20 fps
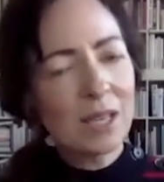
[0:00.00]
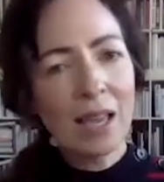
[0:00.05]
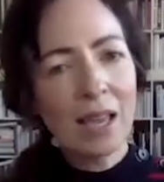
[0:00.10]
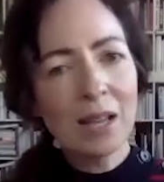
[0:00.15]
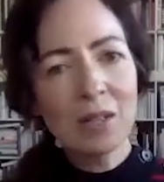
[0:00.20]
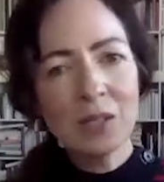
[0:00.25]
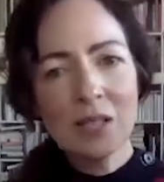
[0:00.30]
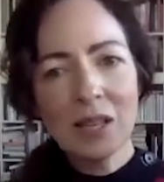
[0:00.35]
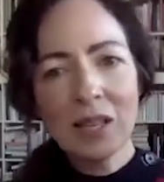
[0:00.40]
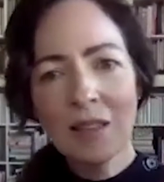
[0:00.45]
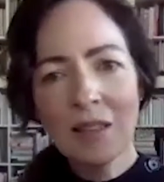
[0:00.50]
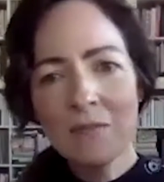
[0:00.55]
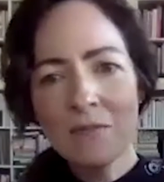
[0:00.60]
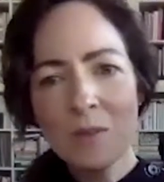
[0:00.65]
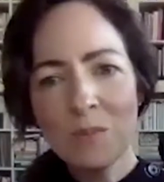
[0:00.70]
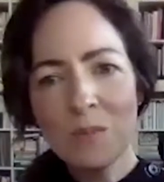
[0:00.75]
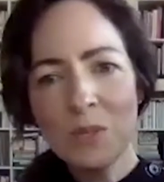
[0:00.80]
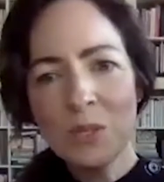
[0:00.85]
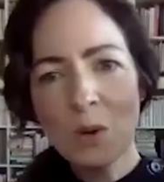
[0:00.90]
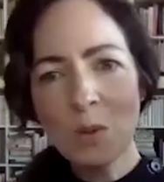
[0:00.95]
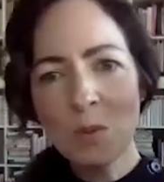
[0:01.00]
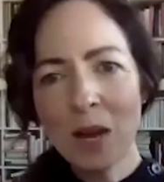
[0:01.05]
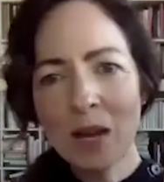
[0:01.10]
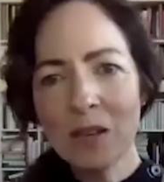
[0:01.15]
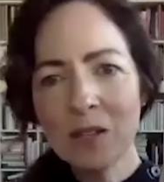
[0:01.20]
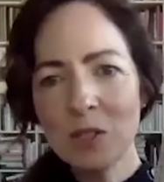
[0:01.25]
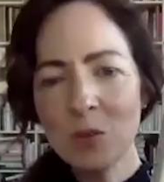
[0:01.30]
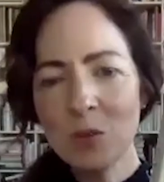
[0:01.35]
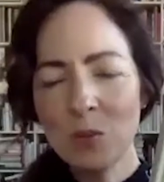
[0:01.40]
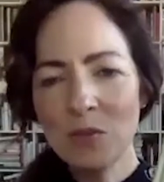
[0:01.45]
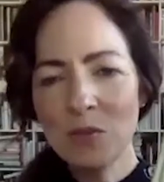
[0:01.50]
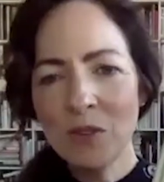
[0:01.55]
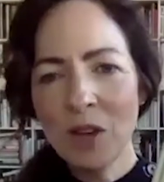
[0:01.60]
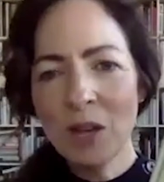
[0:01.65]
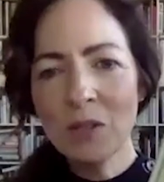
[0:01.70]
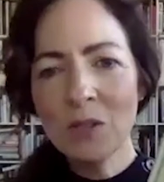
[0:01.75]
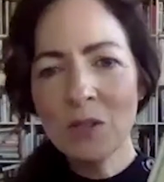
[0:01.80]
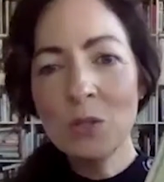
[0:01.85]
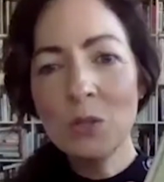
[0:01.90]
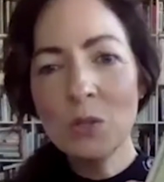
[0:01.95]
again because I love them so much. We've
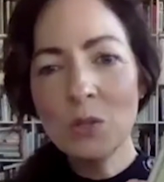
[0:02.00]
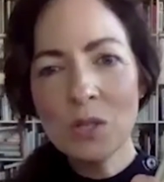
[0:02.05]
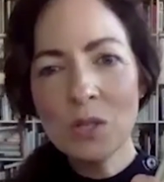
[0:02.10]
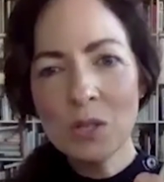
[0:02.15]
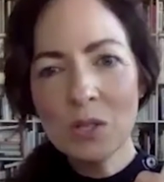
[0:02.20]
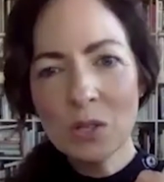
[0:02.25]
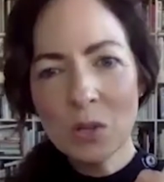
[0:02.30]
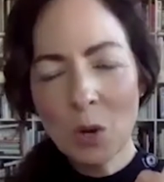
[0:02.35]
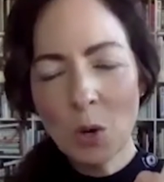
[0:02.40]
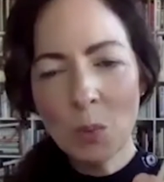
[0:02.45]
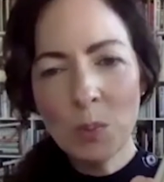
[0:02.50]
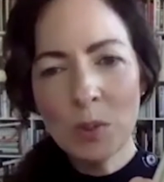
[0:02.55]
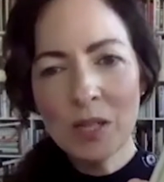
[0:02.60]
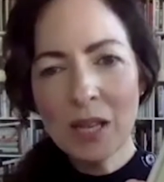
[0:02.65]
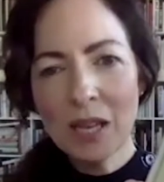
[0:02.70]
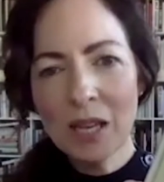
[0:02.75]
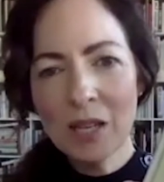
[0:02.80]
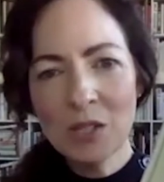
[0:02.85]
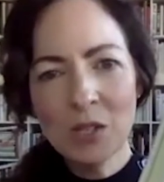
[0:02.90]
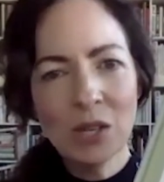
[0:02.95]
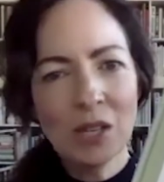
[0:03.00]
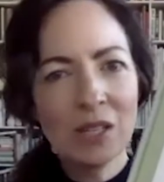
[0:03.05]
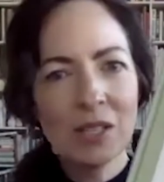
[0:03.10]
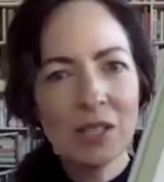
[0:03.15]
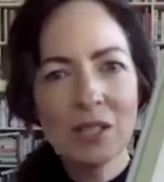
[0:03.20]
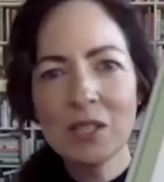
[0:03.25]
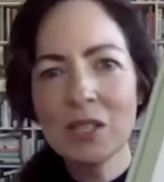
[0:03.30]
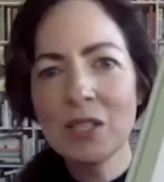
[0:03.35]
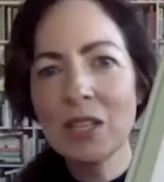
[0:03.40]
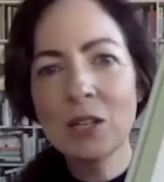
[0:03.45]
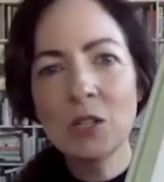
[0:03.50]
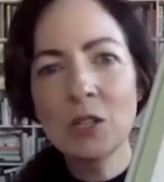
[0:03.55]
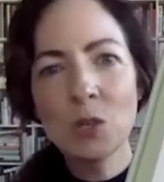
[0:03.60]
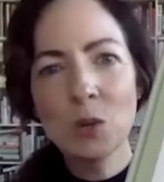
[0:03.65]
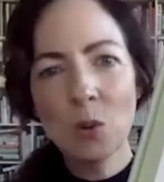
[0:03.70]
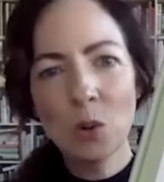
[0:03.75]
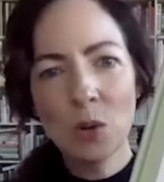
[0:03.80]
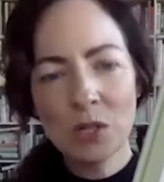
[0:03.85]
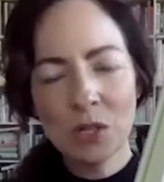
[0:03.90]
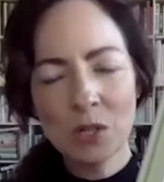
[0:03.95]
got Susan's Open Kitchen, such a
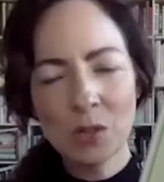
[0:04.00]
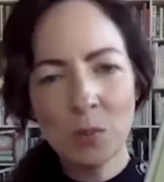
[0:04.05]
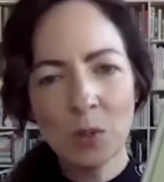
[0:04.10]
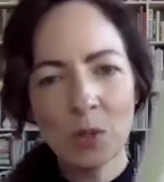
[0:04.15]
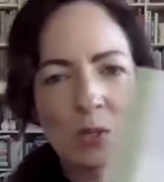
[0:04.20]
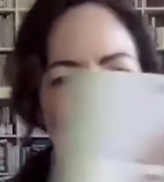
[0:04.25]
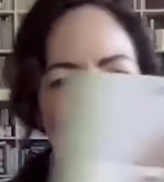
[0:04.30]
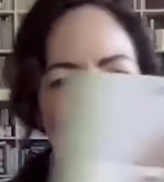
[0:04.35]
gorgeous book,